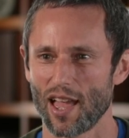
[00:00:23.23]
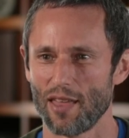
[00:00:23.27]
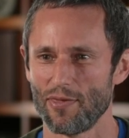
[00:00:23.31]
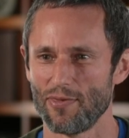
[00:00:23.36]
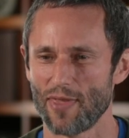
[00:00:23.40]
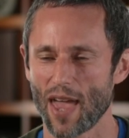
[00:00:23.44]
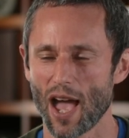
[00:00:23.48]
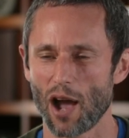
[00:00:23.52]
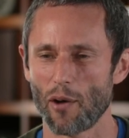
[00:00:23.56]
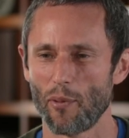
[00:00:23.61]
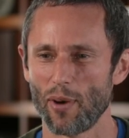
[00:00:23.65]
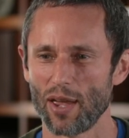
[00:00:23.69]

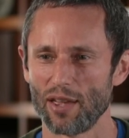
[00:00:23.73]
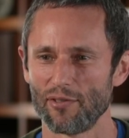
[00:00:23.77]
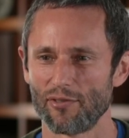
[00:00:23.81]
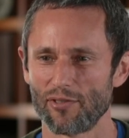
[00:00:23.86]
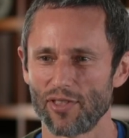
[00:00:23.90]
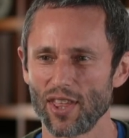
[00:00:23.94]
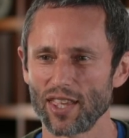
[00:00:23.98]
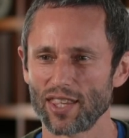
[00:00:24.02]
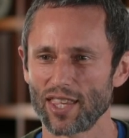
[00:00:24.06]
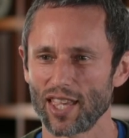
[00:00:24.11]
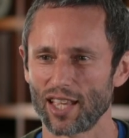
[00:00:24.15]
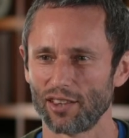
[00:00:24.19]
That way of
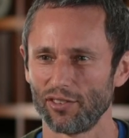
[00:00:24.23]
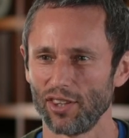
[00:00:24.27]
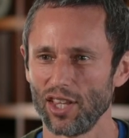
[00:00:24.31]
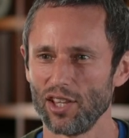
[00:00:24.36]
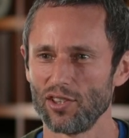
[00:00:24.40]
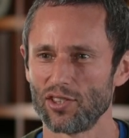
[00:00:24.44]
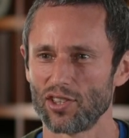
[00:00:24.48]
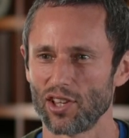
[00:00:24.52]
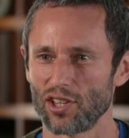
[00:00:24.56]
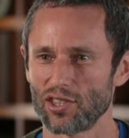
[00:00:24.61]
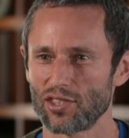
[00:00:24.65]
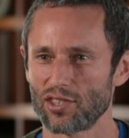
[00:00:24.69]
thinking
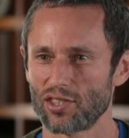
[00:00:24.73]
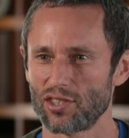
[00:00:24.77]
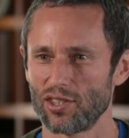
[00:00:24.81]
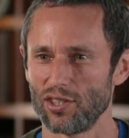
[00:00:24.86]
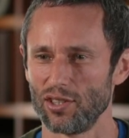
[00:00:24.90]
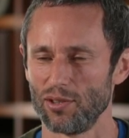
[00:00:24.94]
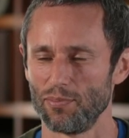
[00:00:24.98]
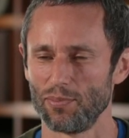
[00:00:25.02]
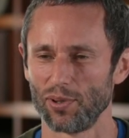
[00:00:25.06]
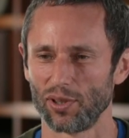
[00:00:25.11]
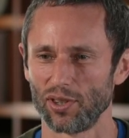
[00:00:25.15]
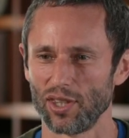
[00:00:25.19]
leads us
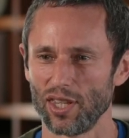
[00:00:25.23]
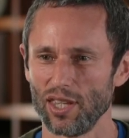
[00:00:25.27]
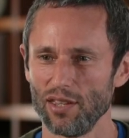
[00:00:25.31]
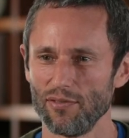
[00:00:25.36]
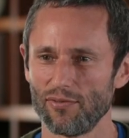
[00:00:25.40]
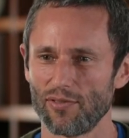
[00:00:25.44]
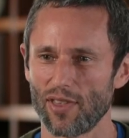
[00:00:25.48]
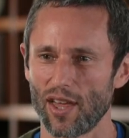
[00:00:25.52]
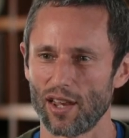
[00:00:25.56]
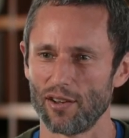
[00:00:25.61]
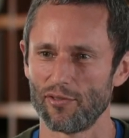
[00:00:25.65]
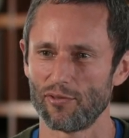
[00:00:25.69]
to
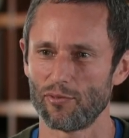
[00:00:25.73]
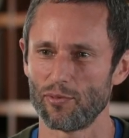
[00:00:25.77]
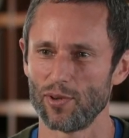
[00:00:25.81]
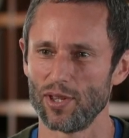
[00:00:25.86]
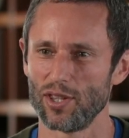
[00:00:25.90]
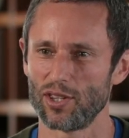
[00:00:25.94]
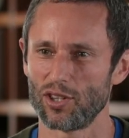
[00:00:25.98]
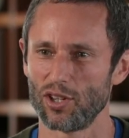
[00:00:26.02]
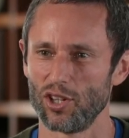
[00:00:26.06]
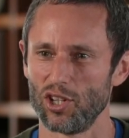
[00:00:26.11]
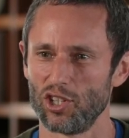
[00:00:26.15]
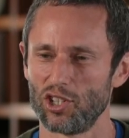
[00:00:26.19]
believe that if
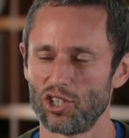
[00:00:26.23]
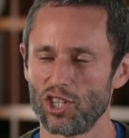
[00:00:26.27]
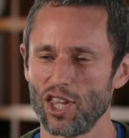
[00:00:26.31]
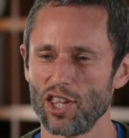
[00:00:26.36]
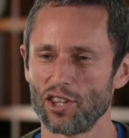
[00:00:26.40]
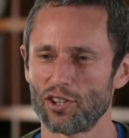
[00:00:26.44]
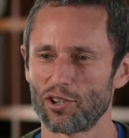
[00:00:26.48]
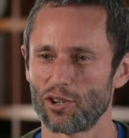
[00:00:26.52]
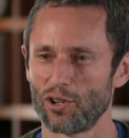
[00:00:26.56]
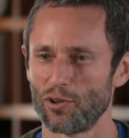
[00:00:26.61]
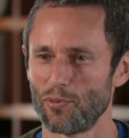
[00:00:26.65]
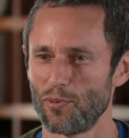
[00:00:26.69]
we could
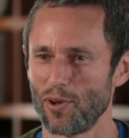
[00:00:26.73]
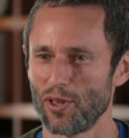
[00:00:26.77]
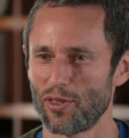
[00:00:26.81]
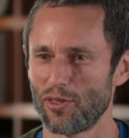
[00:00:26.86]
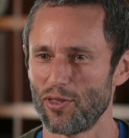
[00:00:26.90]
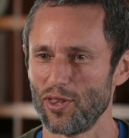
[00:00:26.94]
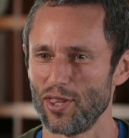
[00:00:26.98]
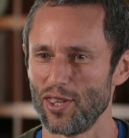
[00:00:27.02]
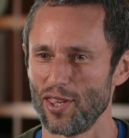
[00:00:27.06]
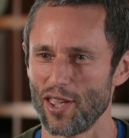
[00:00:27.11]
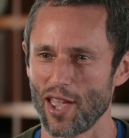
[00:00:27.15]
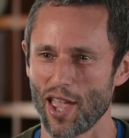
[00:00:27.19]
tinker
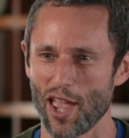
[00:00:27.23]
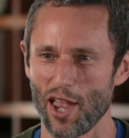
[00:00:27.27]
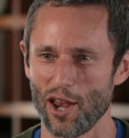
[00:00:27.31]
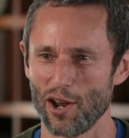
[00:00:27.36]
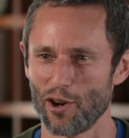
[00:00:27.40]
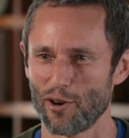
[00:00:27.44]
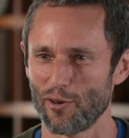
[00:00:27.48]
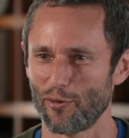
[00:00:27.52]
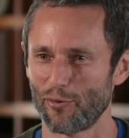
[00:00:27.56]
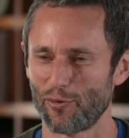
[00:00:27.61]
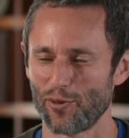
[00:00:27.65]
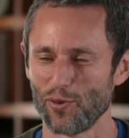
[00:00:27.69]
with the
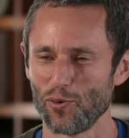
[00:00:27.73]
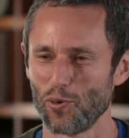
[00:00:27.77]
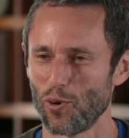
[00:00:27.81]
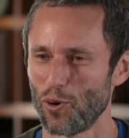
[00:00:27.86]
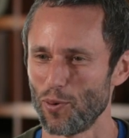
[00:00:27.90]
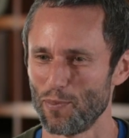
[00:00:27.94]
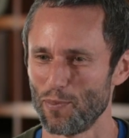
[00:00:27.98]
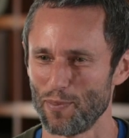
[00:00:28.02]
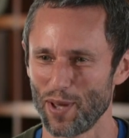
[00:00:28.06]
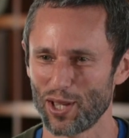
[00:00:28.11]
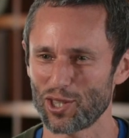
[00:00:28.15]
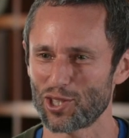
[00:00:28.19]

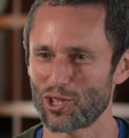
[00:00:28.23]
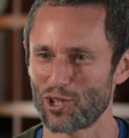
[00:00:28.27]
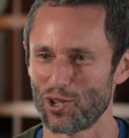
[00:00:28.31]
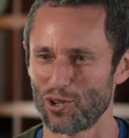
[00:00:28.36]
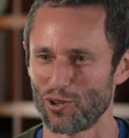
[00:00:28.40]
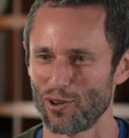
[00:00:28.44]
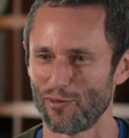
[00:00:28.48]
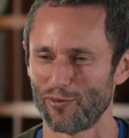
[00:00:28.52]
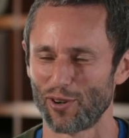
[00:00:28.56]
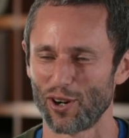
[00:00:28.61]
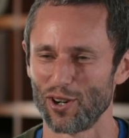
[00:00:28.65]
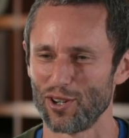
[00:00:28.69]
air-fuel
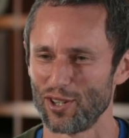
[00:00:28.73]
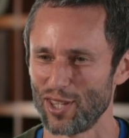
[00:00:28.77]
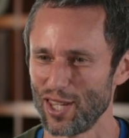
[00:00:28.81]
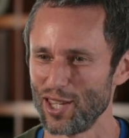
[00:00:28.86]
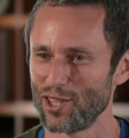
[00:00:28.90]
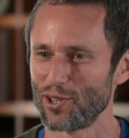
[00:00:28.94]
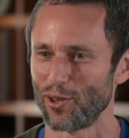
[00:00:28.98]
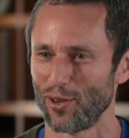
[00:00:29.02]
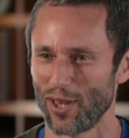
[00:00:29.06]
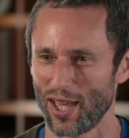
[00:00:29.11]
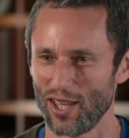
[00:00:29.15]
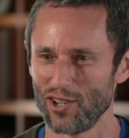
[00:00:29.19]
mixture of our
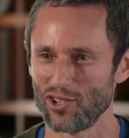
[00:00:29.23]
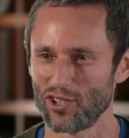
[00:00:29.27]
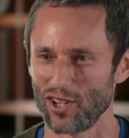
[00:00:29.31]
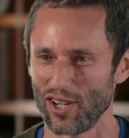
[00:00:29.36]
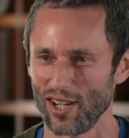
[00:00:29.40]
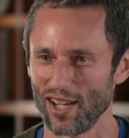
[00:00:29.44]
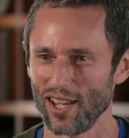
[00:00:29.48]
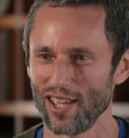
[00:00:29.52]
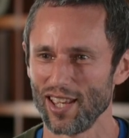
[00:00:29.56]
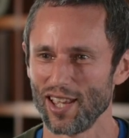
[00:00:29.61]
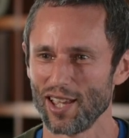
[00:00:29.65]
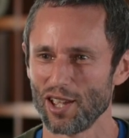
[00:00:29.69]
diesel
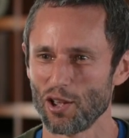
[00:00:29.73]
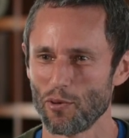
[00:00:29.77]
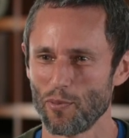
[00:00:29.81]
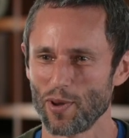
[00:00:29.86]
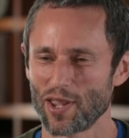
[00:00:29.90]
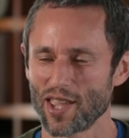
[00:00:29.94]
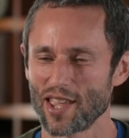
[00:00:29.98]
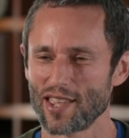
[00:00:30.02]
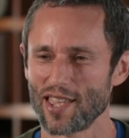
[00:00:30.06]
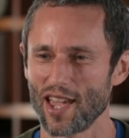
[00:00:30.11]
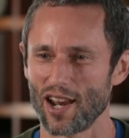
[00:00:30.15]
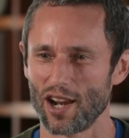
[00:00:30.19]
engine,
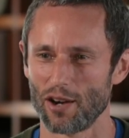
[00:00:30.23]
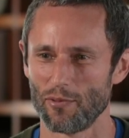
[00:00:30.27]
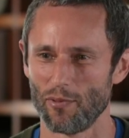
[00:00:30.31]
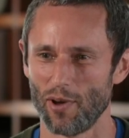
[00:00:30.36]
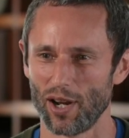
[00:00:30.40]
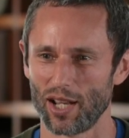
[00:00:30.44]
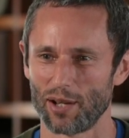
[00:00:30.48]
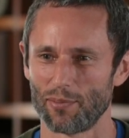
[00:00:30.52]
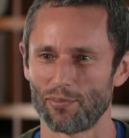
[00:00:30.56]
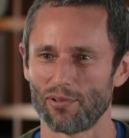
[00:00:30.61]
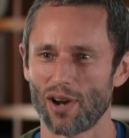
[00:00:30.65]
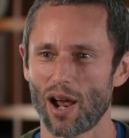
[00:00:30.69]
we could get it
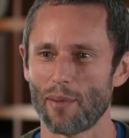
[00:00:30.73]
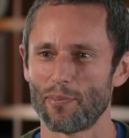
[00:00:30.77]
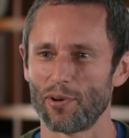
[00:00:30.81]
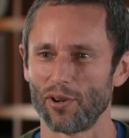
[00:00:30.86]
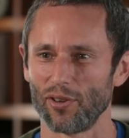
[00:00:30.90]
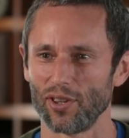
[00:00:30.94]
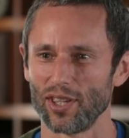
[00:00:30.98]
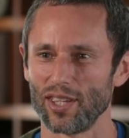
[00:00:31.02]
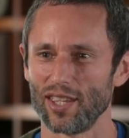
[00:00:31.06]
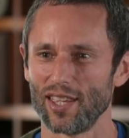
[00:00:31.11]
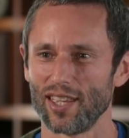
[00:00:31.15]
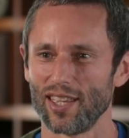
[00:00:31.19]
running
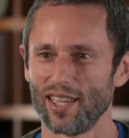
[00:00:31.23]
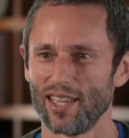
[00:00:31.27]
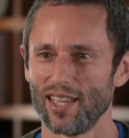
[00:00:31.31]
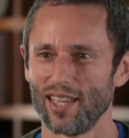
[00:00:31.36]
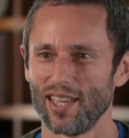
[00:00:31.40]
properly.